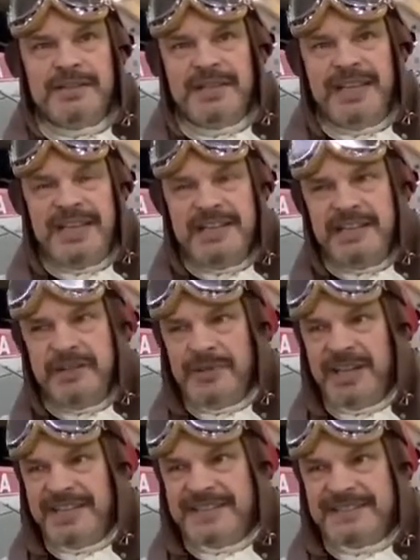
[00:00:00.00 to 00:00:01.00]
In the
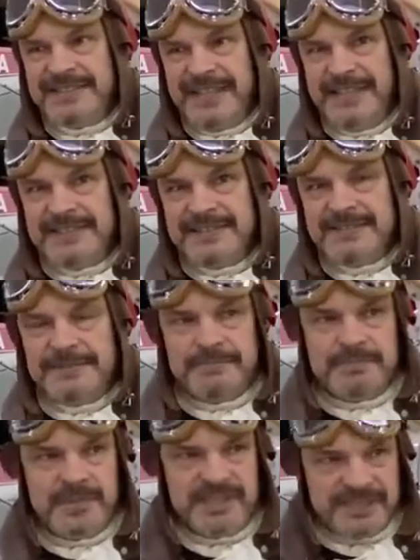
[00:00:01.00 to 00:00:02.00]
United States,
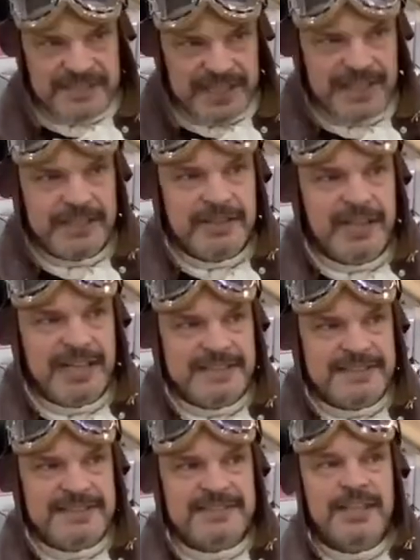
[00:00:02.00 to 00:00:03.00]
as I said, under
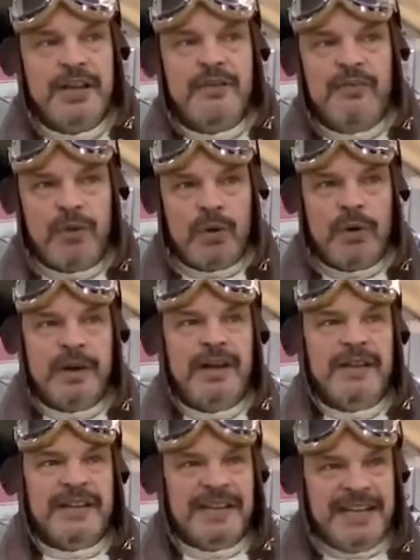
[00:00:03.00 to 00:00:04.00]
license, for
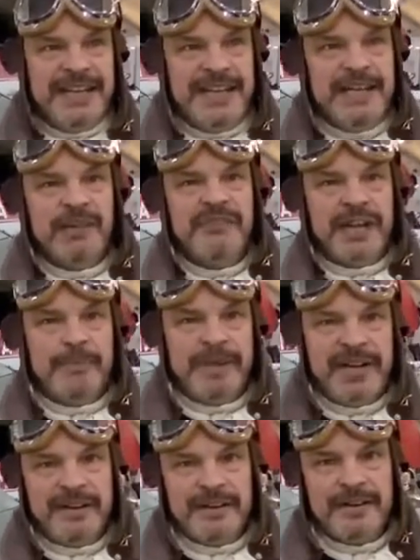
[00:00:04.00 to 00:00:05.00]
the need of the
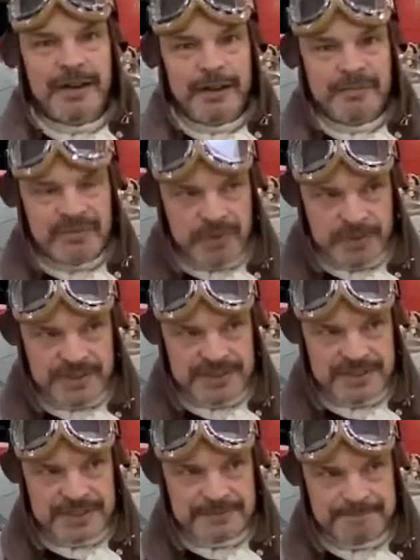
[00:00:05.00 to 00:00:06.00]
American armed
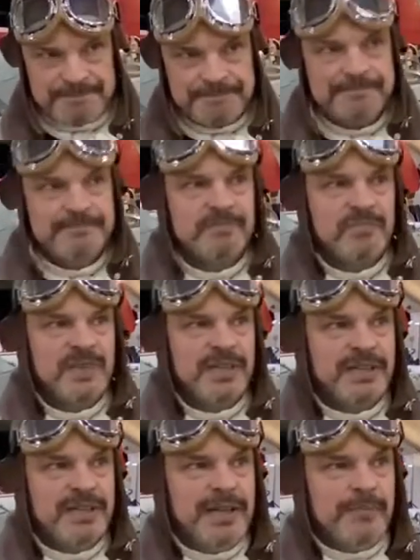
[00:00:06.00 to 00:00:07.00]
forces.
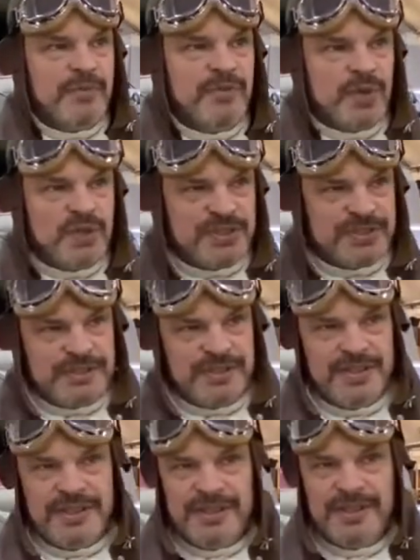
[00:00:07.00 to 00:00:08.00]
Bofor's
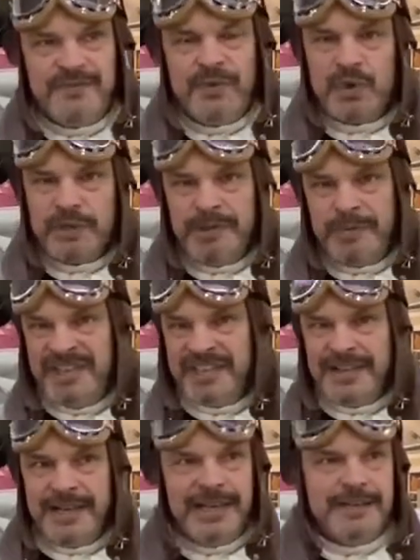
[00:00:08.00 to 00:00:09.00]
40mm
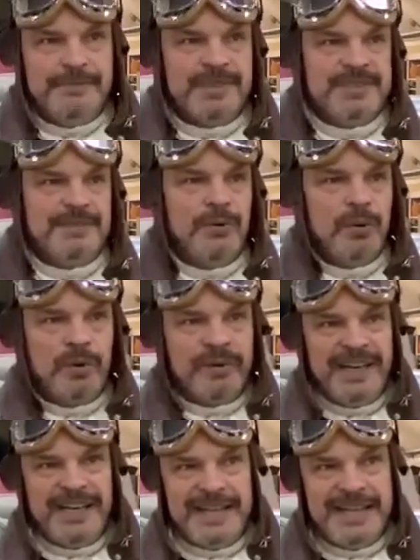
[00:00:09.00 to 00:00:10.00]
gun was
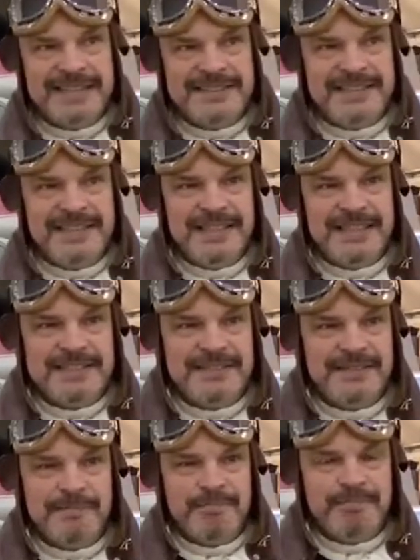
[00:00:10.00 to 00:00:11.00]
already then seen as
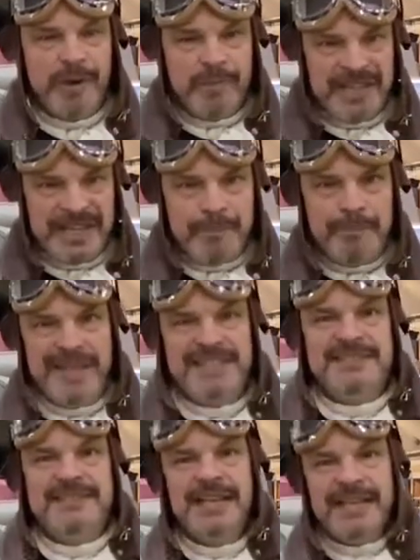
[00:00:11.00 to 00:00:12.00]
probably the
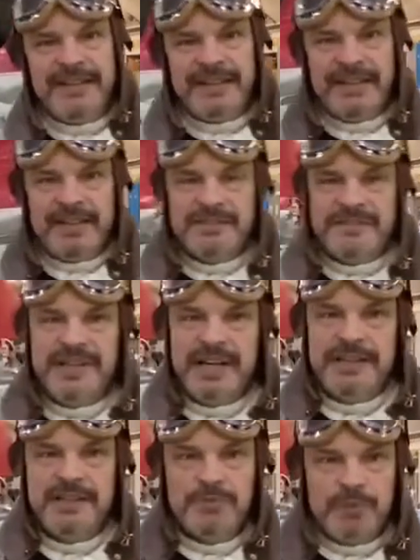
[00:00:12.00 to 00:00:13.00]
best anti-aircraft
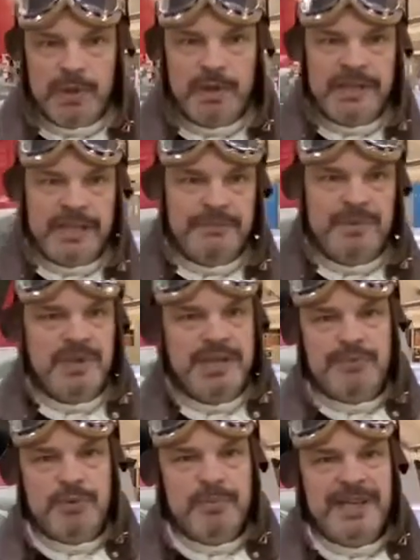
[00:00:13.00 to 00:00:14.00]
gun in the world, and
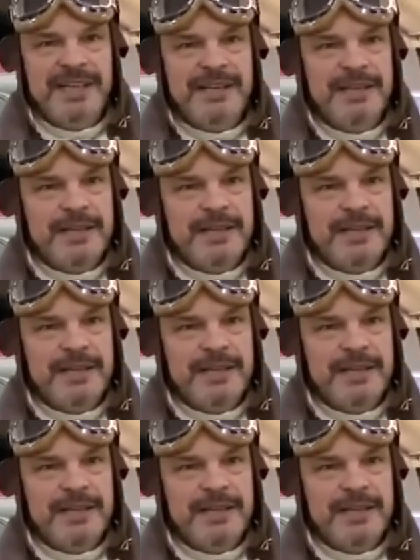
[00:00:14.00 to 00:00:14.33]
it would be,